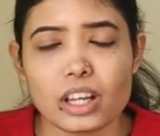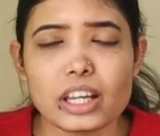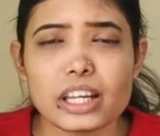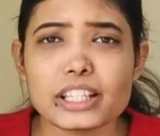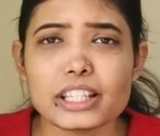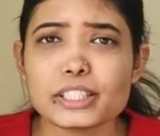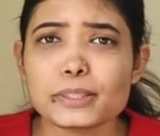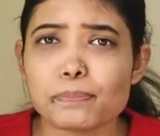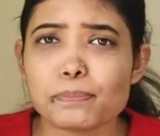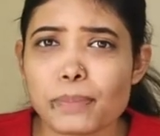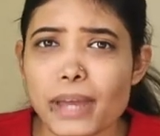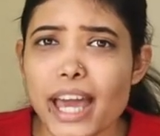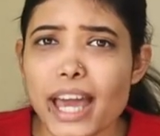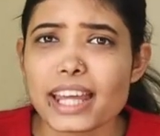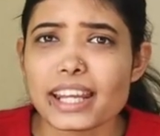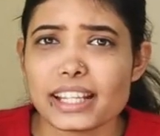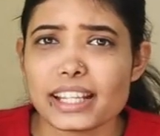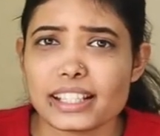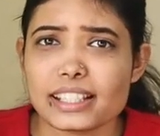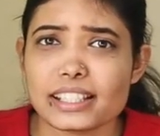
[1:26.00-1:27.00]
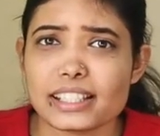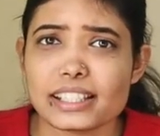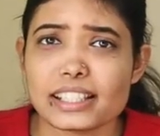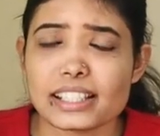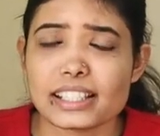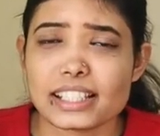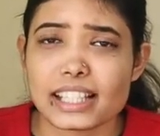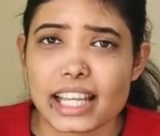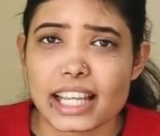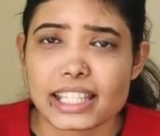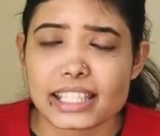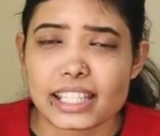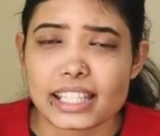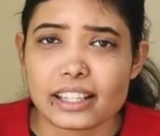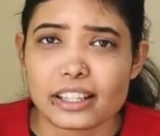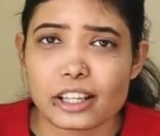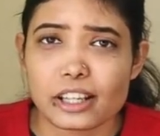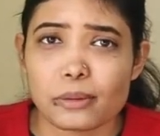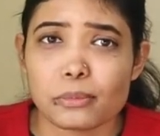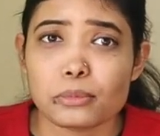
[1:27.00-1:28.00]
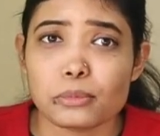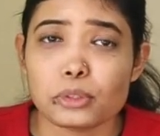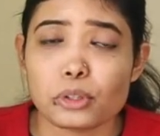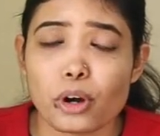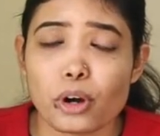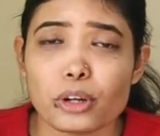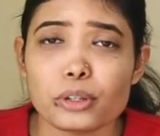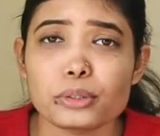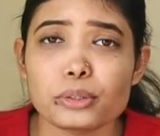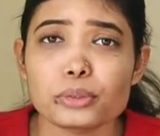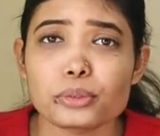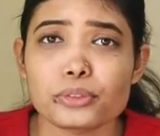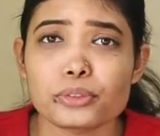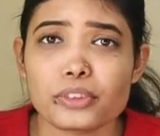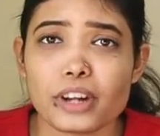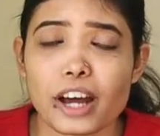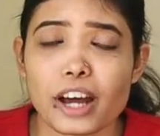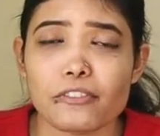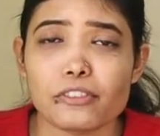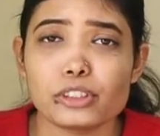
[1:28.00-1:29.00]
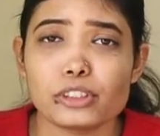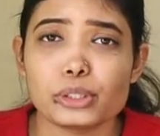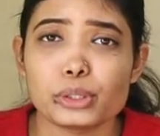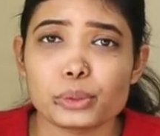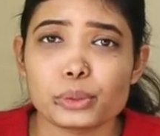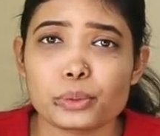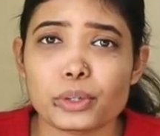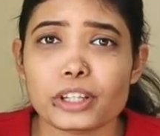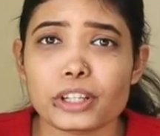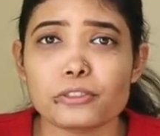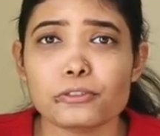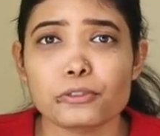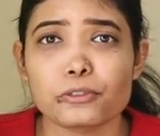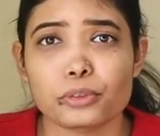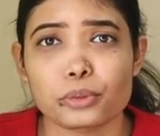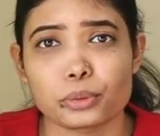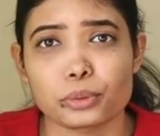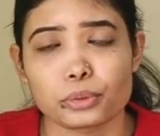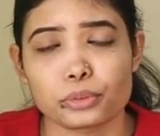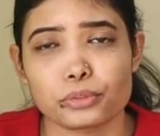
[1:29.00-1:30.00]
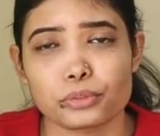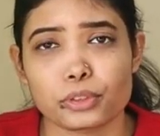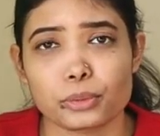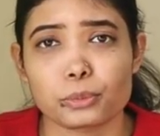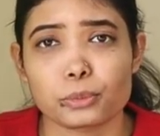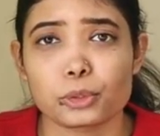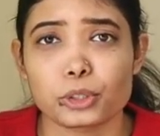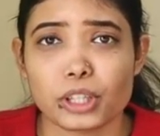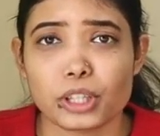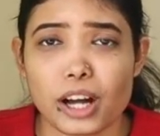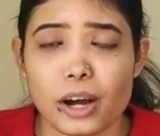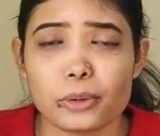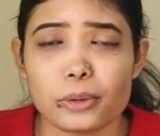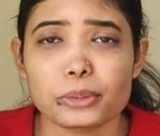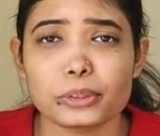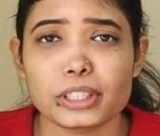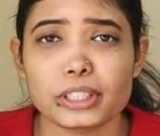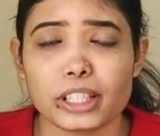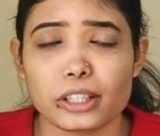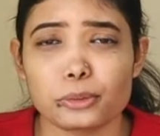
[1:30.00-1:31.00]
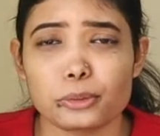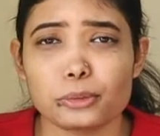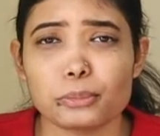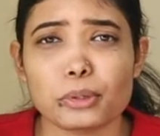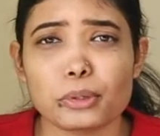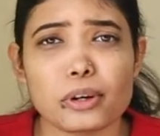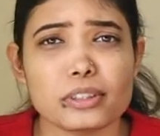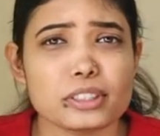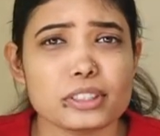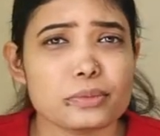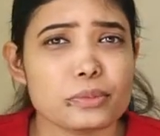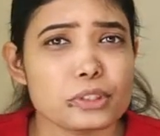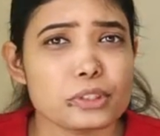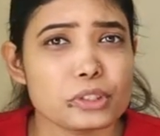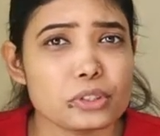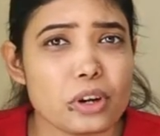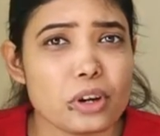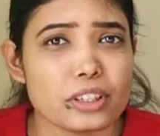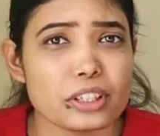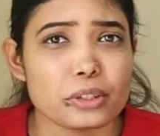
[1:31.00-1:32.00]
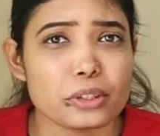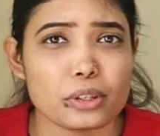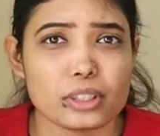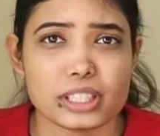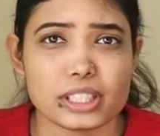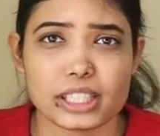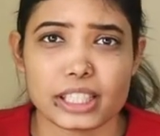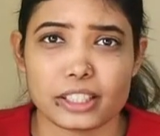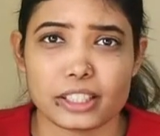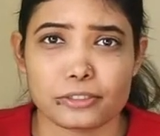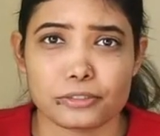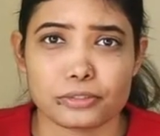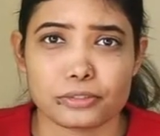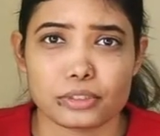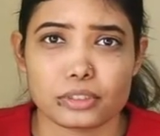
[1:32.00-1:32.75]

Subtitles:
His parents suggested him not to travel to and fro from Gurgaon to Dehradun because it was not at all safe.